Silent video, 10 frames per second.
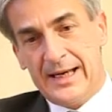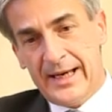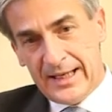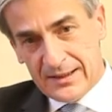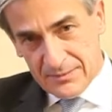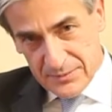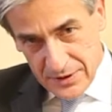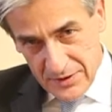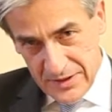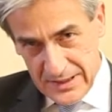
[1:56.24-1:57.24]
In the
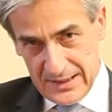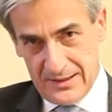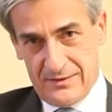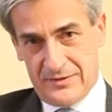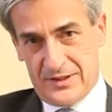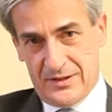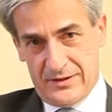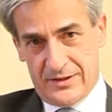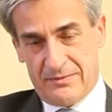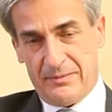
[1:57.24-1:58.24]
process of a
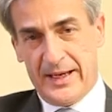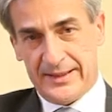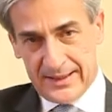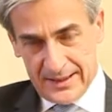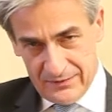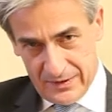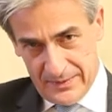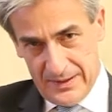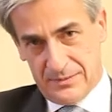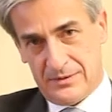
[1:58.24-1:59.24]
search, when we identify
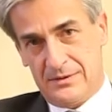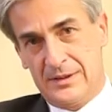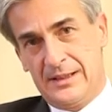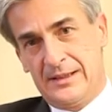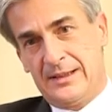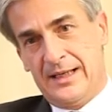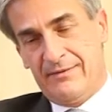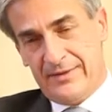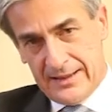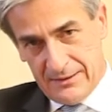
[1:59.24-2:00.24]
people,
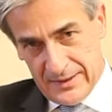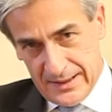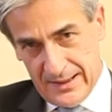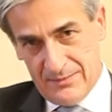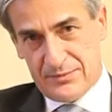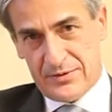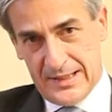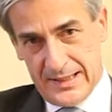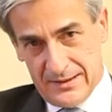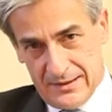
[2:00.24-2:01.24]
evaluate them,
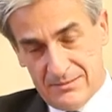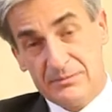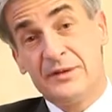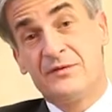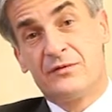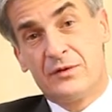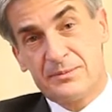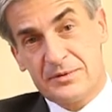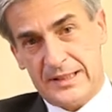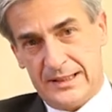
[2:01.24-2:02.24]
present them, before
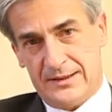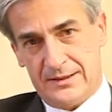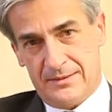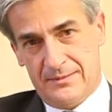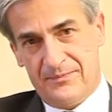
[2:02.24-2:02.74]
presenting them,